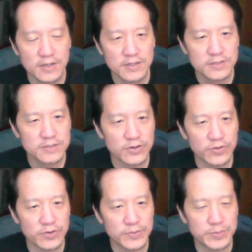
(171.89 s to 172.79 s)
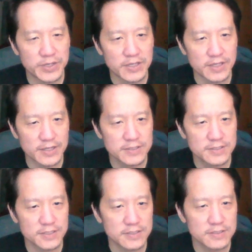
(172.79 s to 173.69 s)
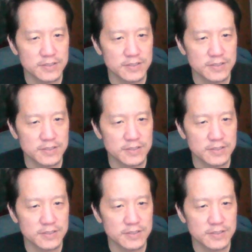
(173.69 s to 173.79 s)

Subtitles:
So it would be like 6.